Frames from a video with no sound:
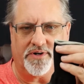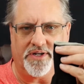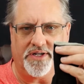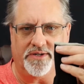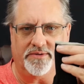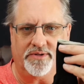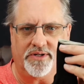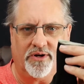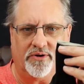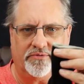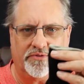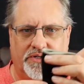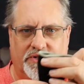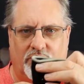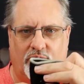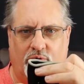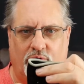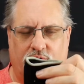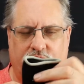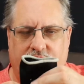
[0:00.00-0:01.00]
You know, in the
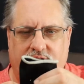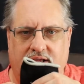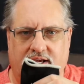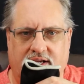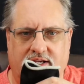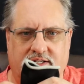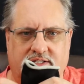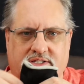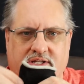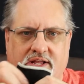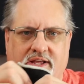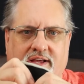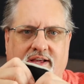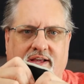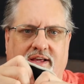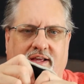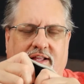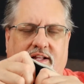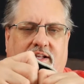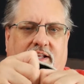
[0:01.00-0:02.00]
old days,
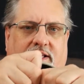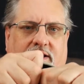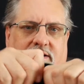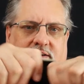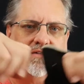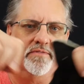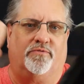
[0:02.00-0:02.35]
like